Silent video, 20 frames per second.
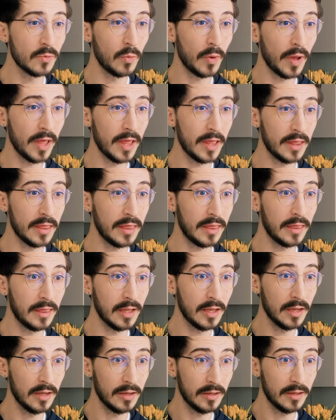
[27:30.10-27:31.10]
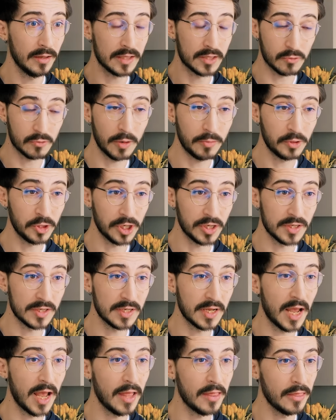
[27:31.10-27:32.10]
with uh,
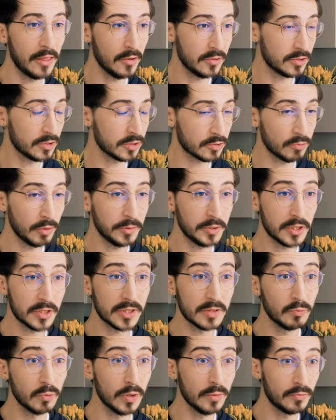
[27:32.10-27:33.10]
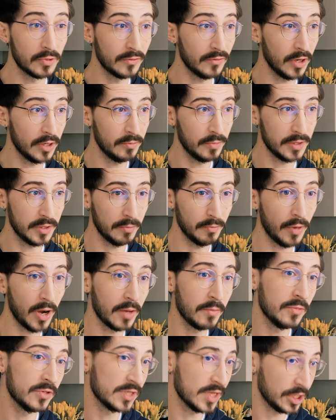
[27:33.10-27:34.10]
descriptions, and those descriptions were provided
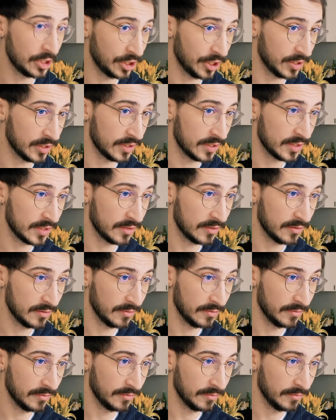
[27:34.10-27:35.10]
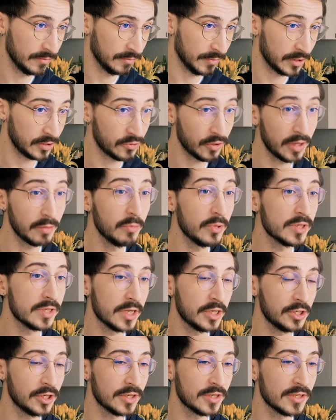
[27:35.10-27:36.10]
by musicians, by trained
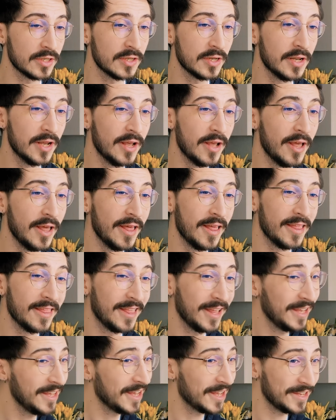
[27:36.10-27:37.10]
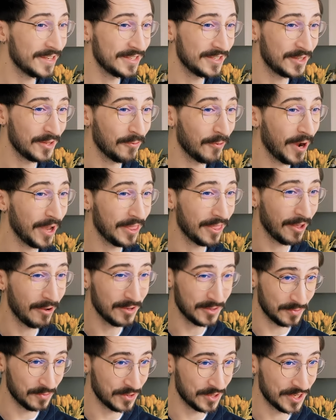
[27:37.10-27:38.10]
musicians. Thing is, the way
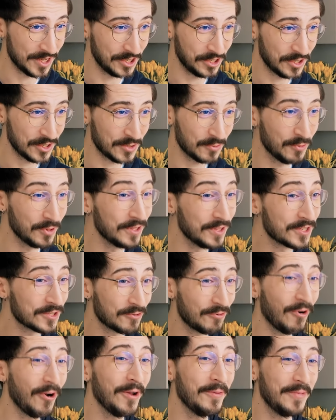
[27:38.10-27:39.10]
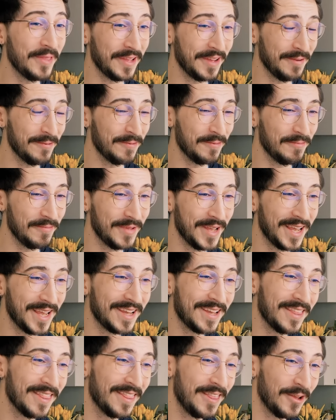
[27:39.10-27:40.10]
those musicians were describing
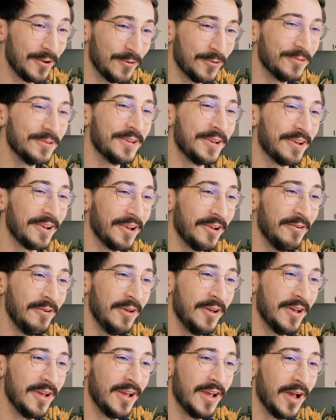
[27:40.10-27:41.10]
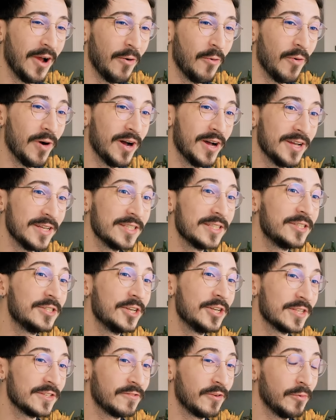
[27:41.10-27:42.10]
being the audio was
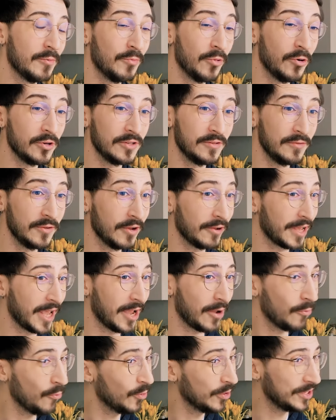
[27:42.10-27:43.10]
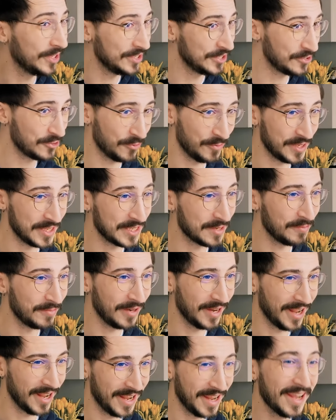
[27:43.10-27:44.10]
just from a point of view, okay, what instruments are
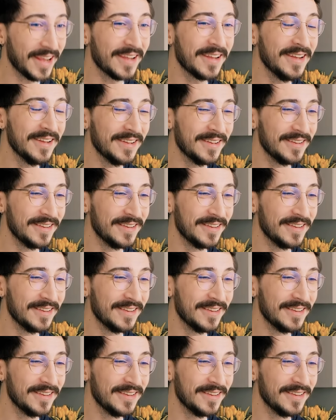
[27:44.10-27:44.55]
playing?